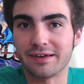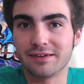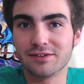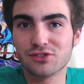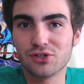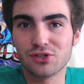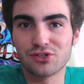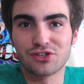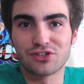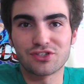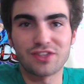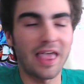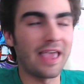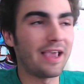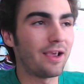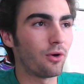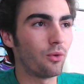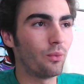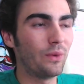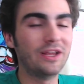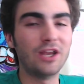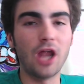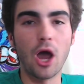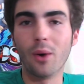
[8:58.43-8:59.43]
So it's just like,
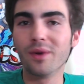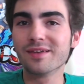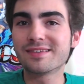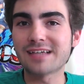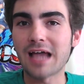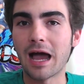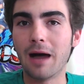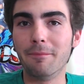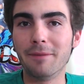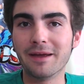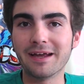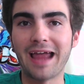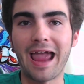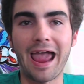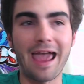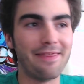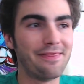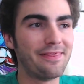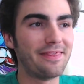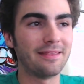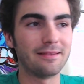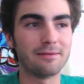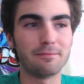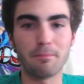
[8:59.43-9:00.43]
we know it's coming,
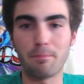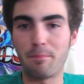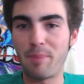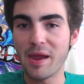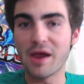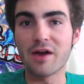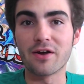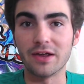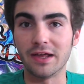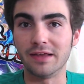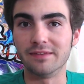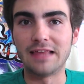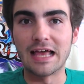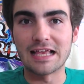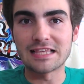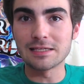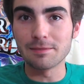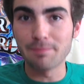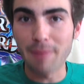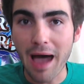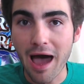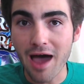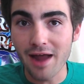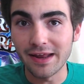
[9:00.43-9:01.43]
and period. That's
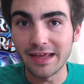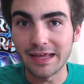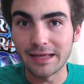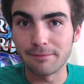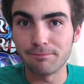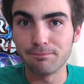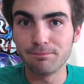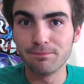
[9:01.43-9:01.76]
about it.